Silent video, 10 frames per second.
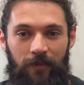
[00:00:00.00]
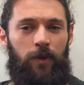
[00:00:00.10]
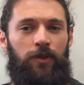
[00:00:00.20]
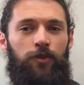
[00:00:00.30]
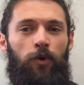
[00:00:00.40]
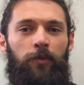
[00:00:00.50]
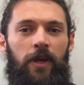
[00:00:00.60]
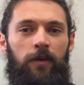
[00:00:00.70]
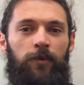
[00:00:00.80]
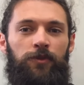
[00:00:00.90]
Because you will
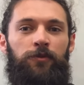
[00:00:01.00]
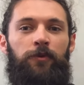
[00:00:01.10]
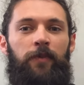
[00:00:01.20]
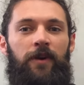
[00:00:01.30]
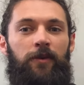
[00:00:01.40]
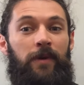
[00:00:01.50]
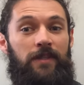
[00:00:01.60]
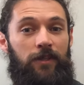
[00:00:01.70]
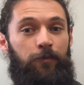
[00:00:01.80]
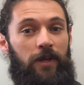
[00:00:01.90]
be able to prepare the
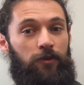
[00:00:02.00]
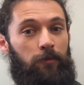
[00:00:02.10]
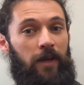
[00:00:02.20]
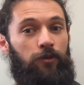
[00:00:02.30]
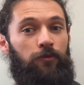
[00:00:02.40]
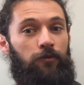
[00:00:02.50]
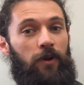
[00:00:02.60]
best espresso menu